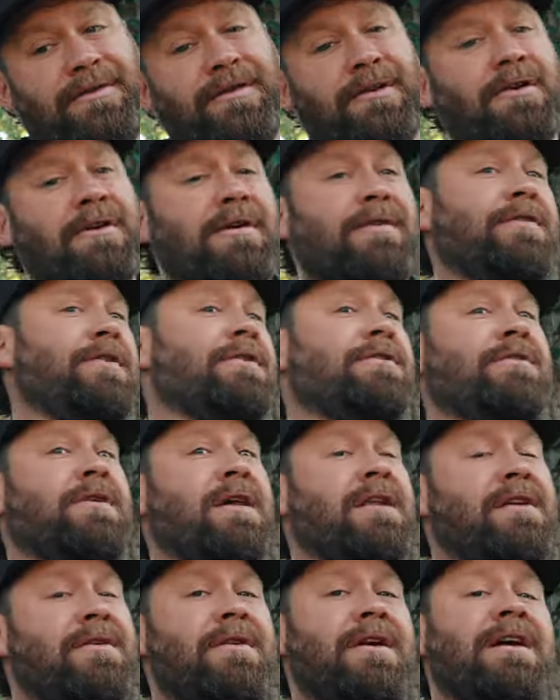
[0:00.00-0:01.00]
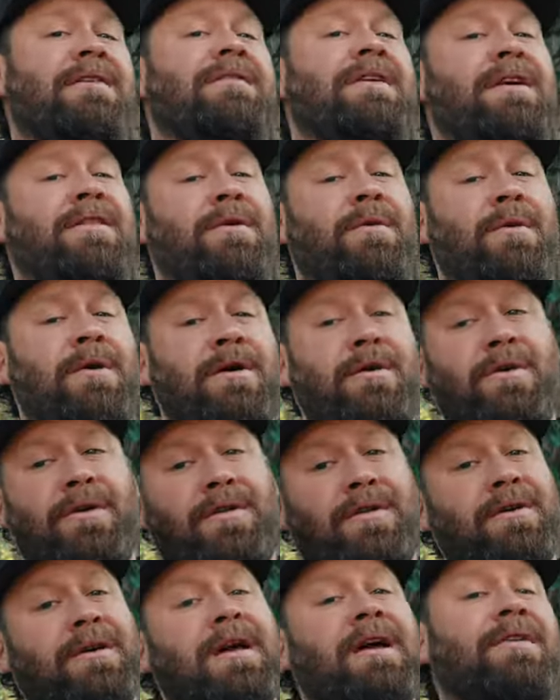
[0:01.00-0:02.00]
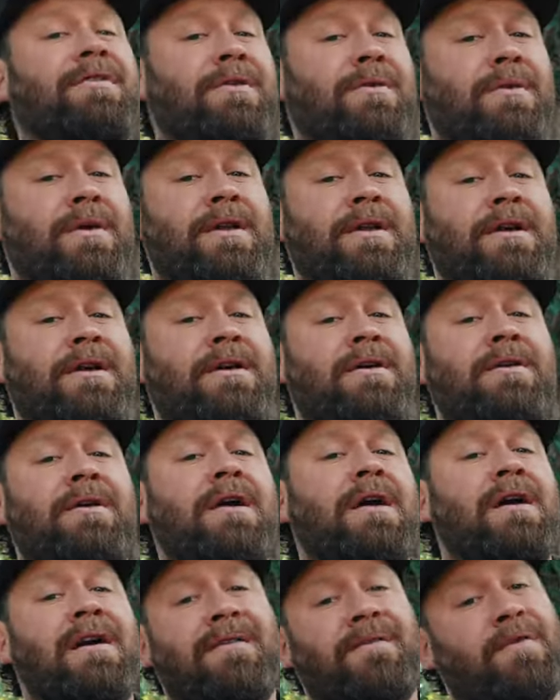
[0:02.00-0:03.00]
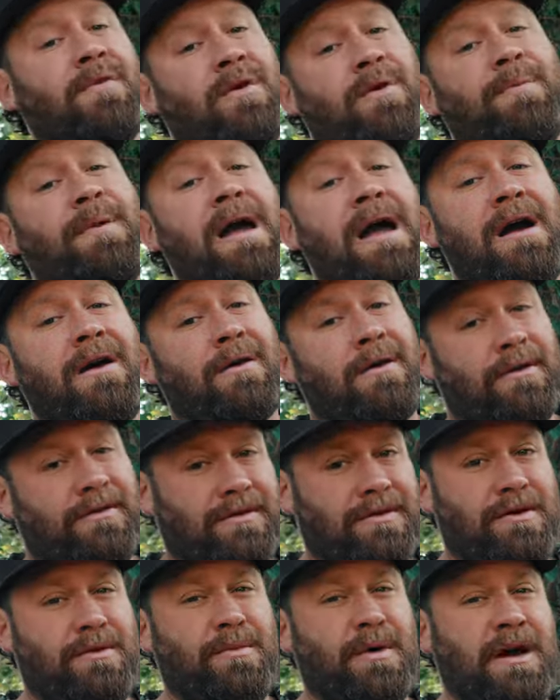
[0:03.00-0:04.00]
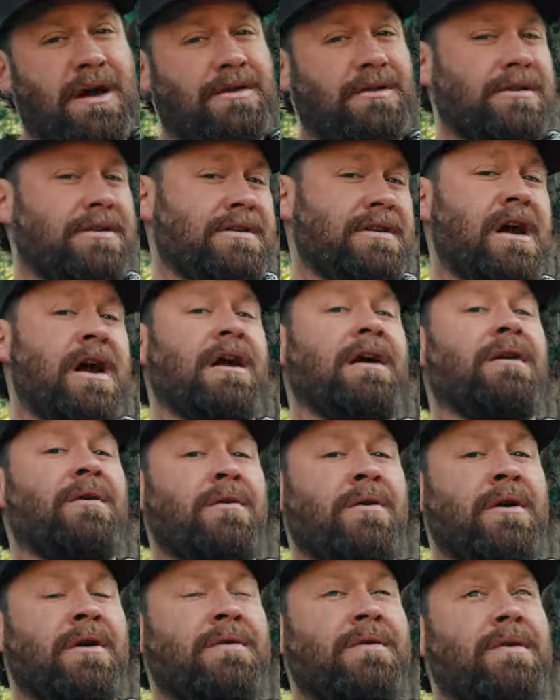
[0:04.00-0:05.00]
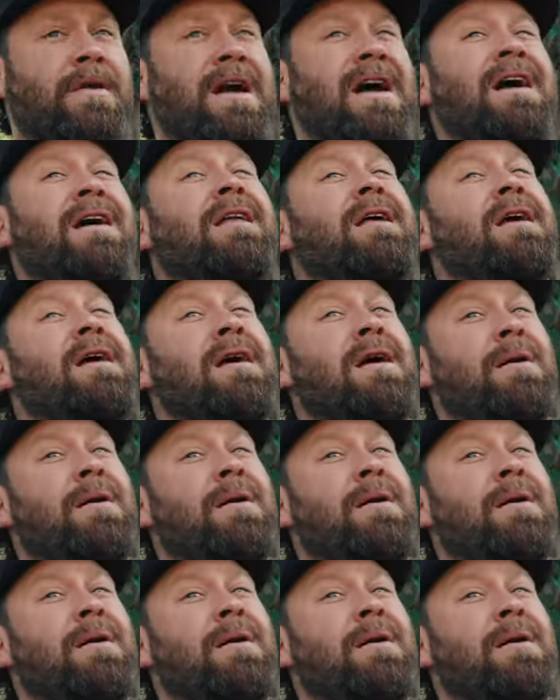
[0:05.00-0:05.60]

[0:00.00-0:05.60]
So if you're trying to drive down the road and look out the window, four power is too much. It's not going to work for that.